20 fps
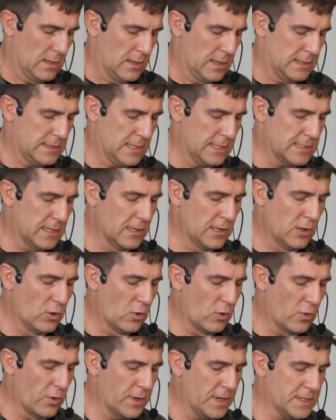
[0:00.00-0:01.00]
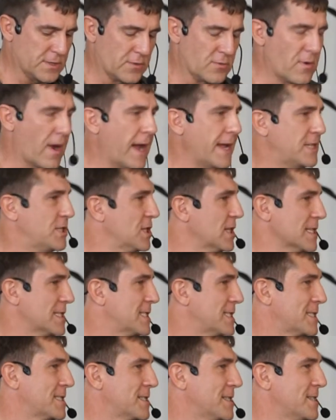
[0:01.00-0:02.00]
It says, The Lord is
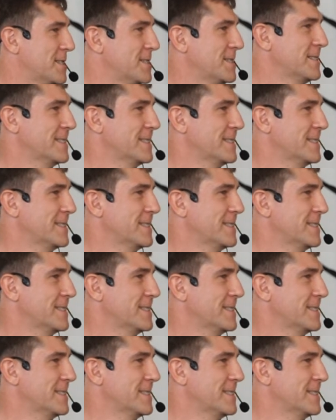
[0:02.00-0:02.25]
righteous